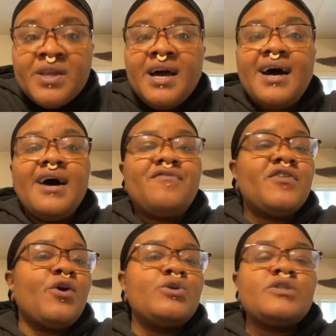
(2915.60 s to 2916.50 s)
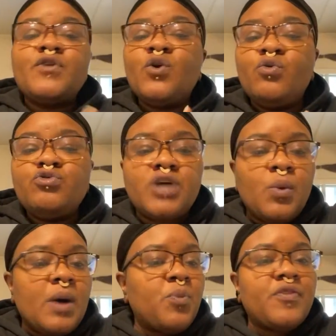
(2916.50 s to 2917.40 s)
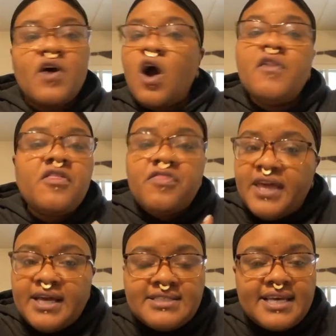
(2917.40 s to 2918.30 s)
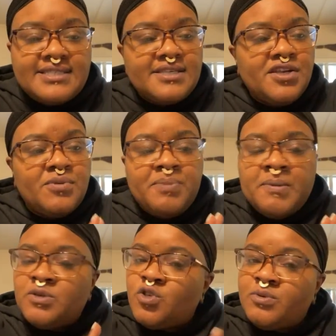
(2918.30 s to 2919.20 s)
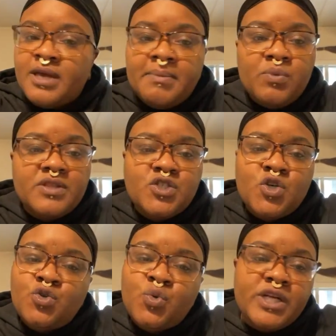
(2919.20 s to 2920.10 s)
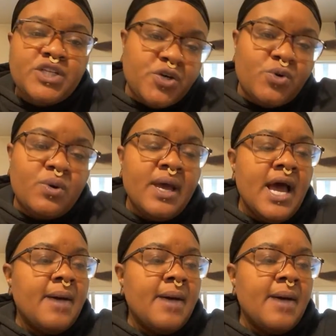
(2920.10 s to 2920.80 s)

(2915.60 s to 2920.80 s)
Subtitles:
For those of you who show up with all the things, like, you know, people do hit me with the 222.